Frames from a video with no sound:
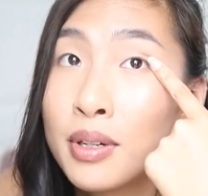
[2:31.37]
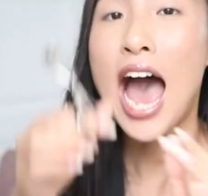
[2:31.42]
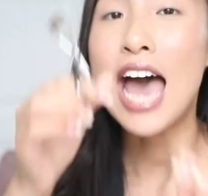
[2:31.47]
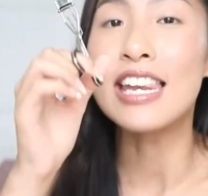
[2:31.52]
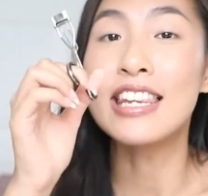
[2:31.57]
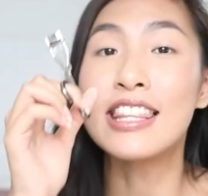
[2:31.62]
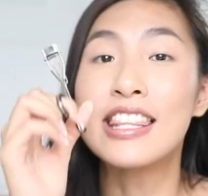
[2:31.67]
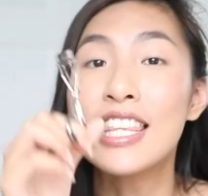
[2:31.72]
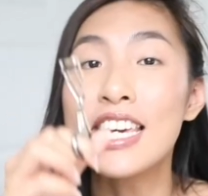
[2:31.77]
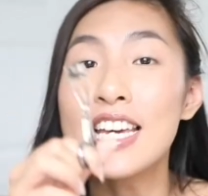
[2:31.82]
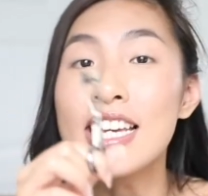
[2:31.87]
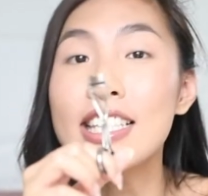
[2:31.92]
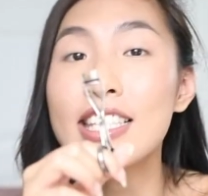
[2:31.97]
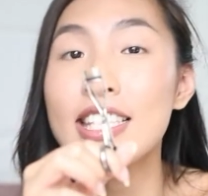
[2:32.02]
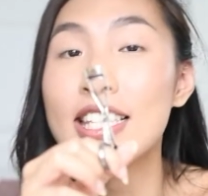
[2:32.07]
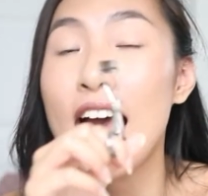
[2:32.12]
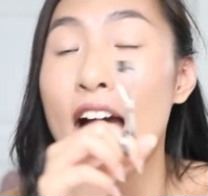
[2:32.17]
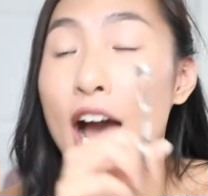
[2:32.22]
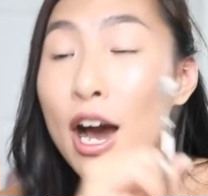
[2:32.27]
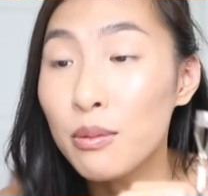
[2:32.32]
And this
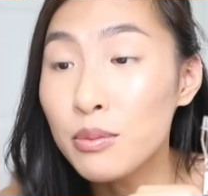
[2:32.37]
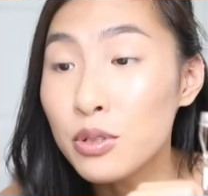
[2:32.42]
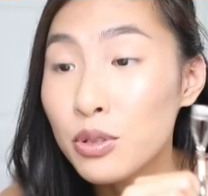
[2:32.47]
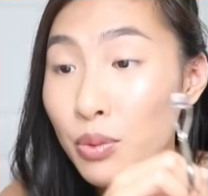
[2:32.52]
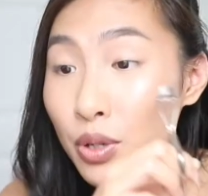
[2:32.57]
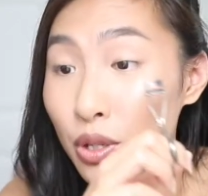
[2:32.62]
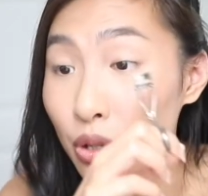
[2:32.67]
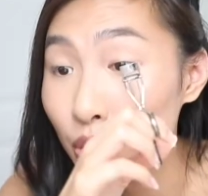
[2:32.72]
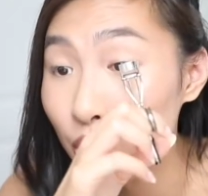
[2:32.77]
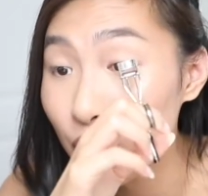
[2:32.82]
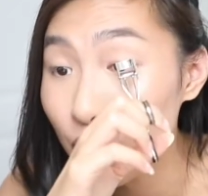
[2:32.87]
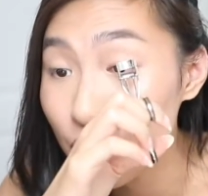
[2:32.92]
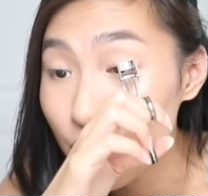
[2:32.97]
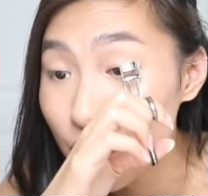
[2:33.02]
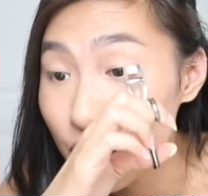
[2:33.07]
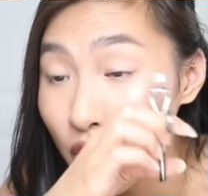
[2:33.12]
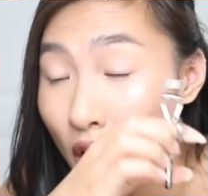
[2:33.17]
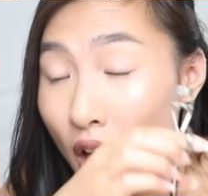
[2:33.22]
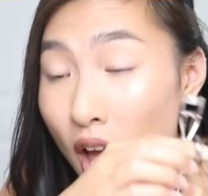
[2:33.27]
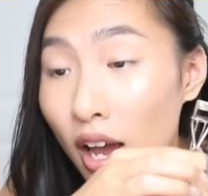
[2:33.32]
helps when you can
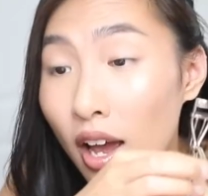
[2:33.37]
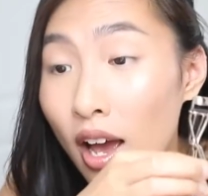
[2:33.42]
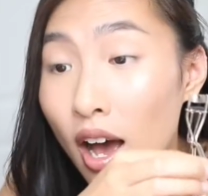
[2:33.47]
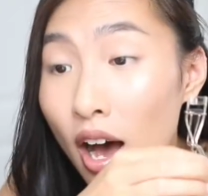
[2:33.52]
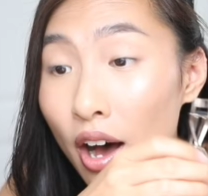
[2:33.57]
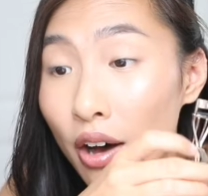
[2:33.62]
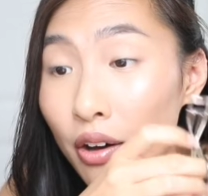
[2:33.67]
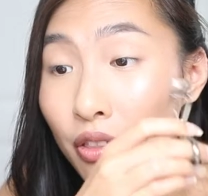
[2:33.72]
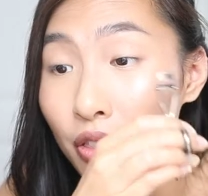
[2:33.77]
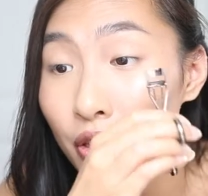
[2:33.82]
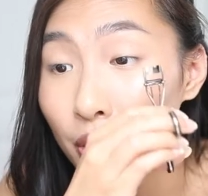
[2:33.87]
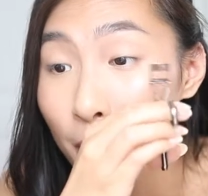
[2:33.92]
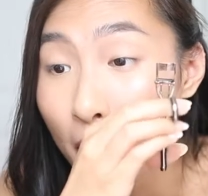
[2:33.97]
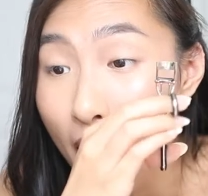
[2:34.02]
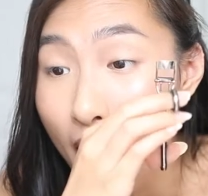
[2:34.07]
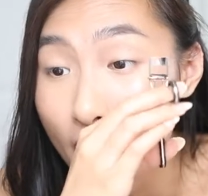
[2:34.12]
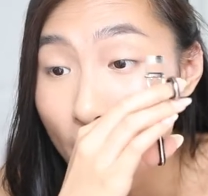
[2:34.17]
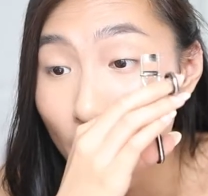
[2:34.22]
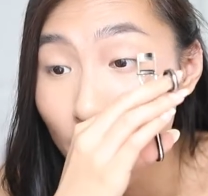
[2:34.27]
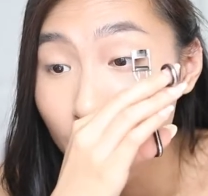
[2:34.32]
just curl them
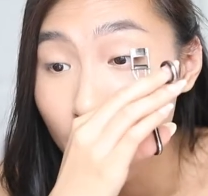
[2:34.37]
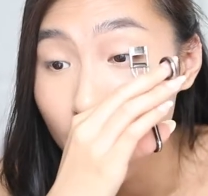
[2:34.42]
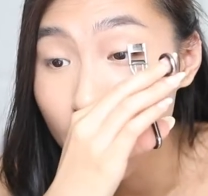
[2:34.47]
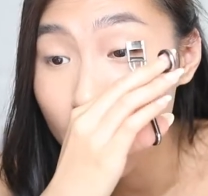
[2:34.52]
out